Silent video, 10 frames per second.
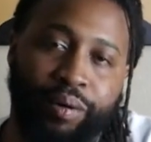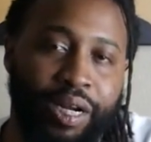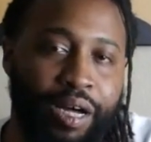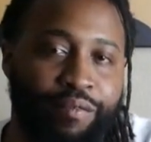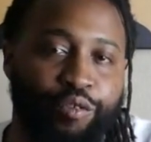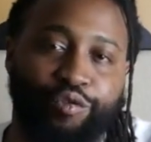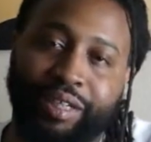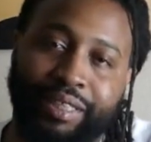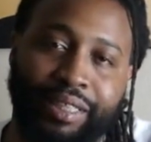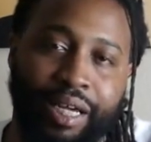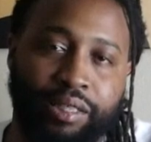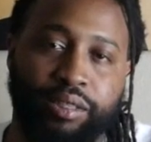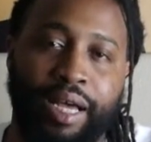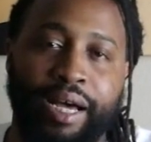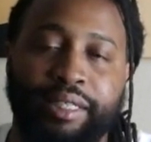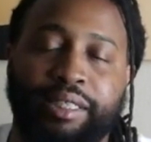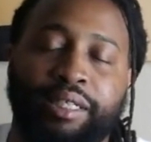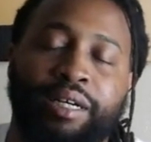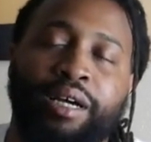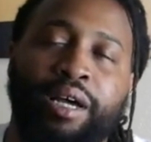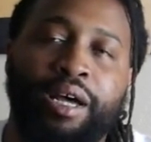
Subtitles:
whatever, recess kind of shit.